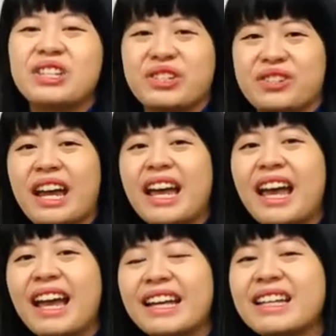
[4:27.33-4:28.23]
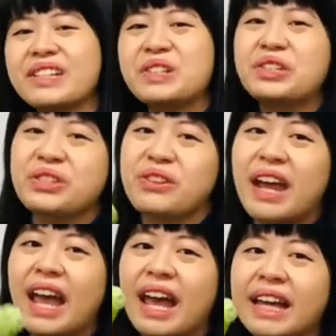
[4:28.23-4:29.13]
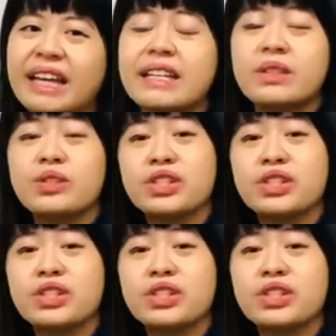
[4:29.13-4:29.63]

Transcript: Dragon, dragon,